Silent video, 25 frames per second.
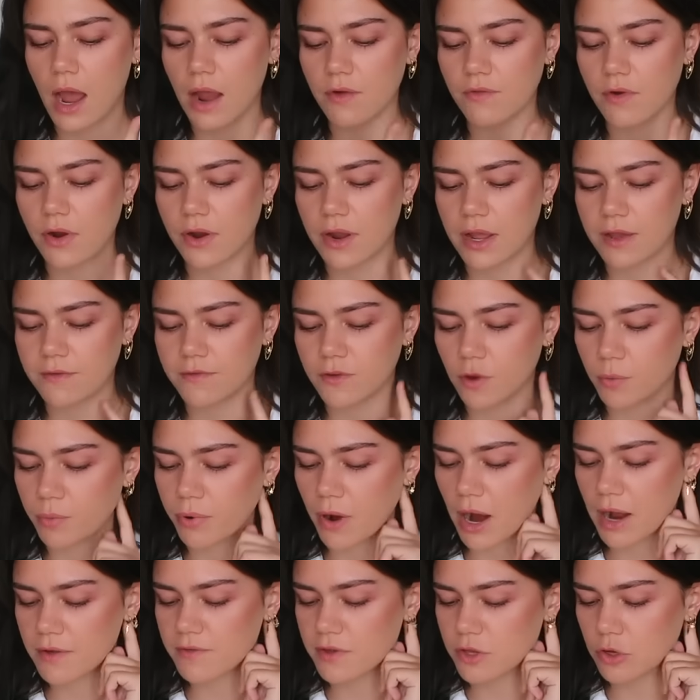I wrote, if you're
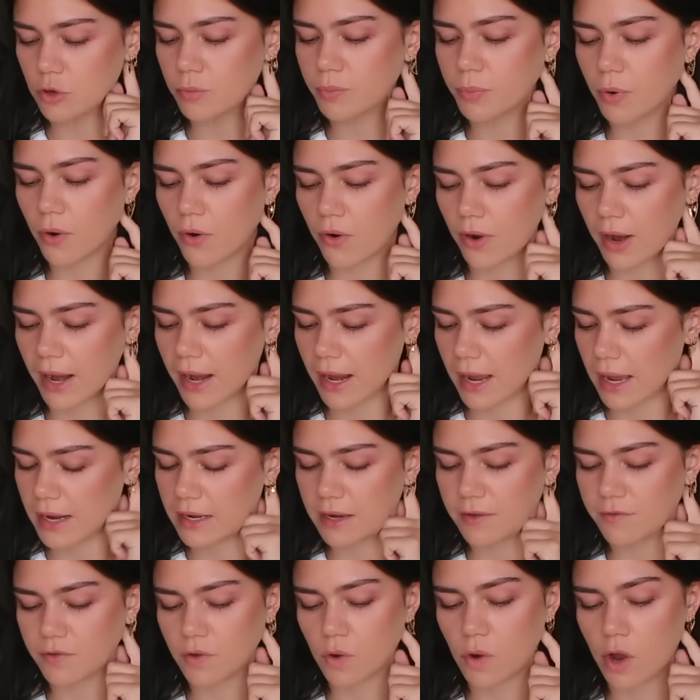private, you're boring, and
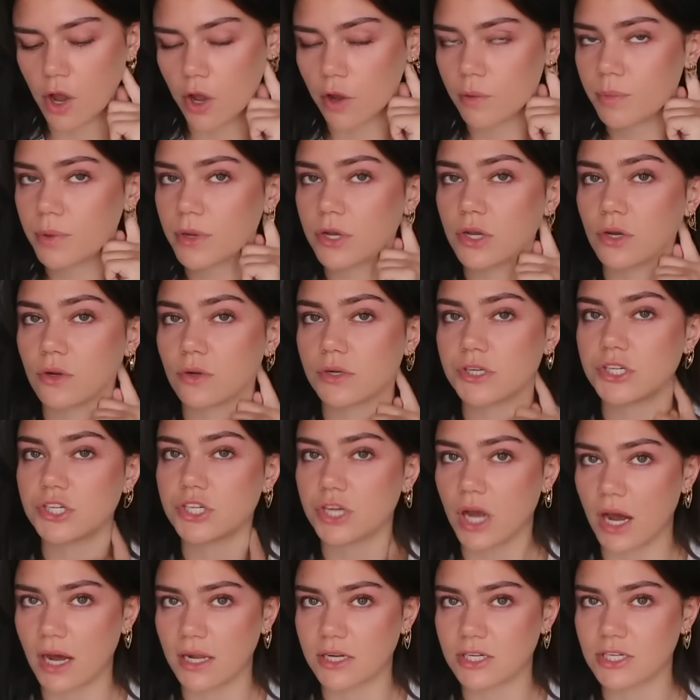if you're open, you're
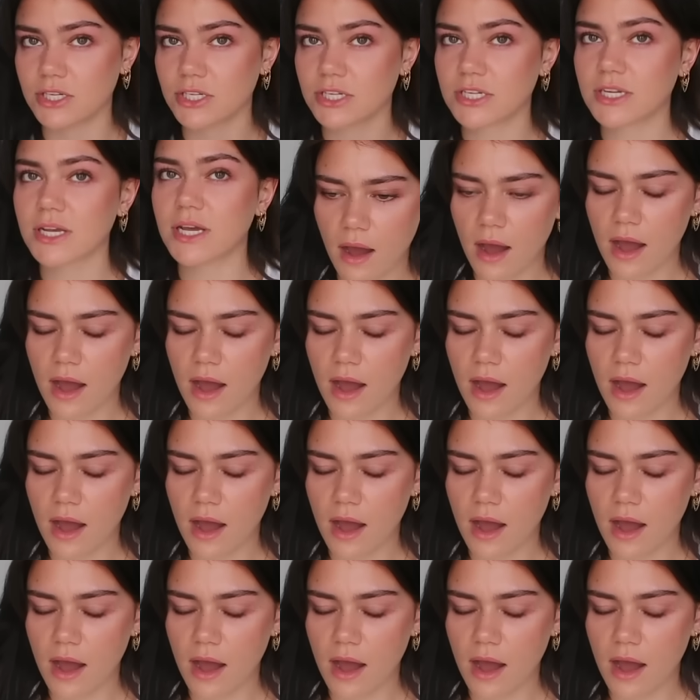judged.